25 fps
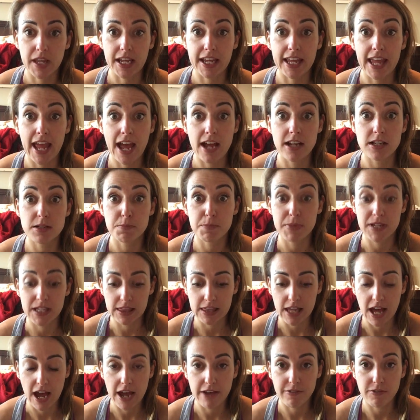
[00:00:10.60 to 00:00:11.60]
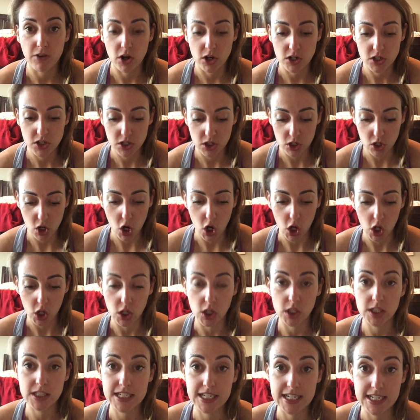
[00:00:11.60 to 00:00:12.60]
can't be live onto the
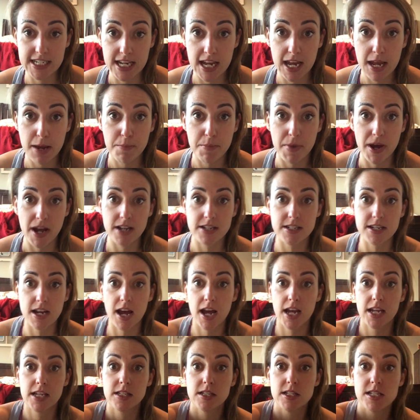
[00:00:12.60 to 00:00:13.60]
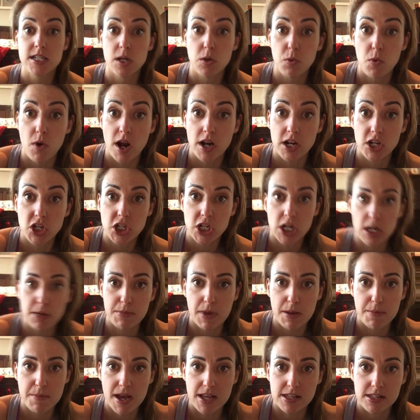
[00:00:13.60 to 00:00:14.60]
call today, but I did want to share
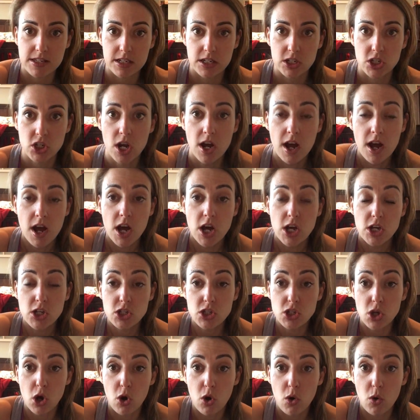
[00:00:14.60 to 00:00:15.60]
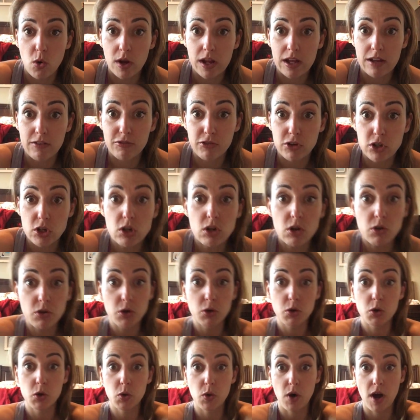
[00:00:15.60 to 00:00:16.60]
my message. So if you don't
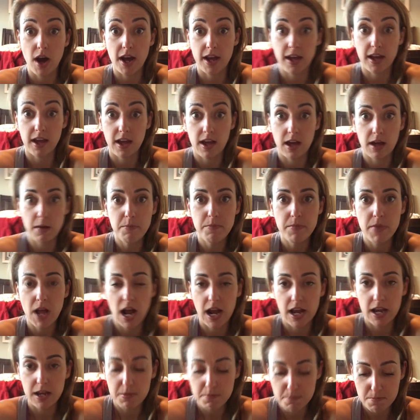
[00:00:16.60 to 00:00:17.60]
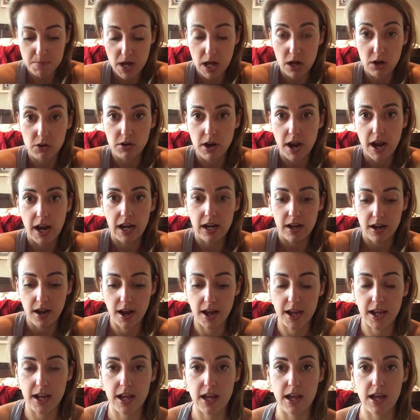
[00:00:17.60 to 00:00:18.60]
know who I am Mel Ryan.
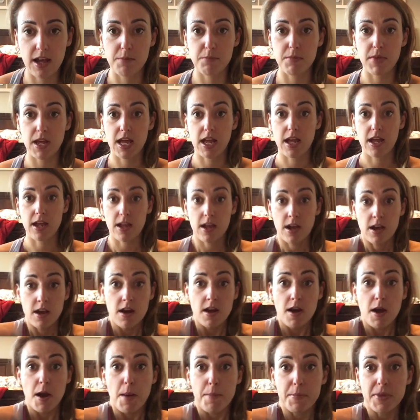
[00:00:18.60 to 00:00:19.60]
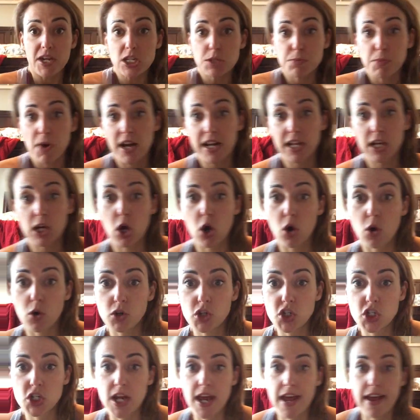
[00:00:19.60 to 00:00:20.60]
I am a Beachbody
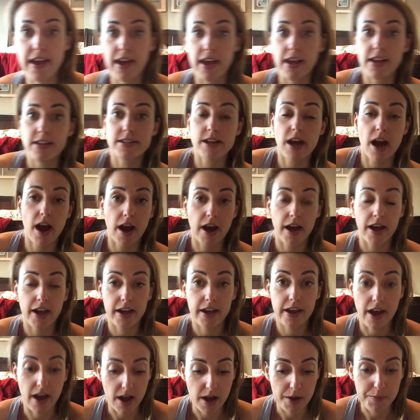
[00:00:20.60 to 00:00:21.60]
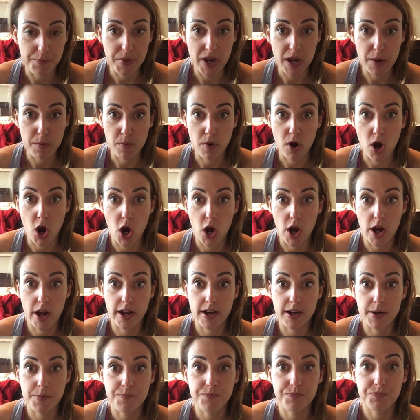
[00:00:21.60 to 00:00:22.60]
coach, and I am
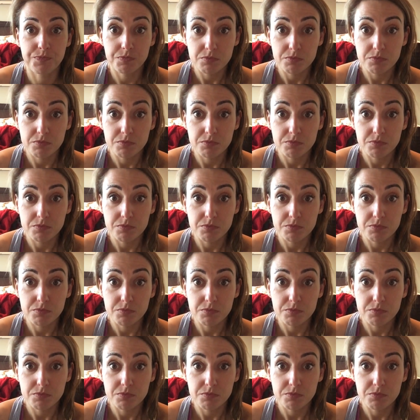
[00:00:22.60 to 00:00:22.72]
on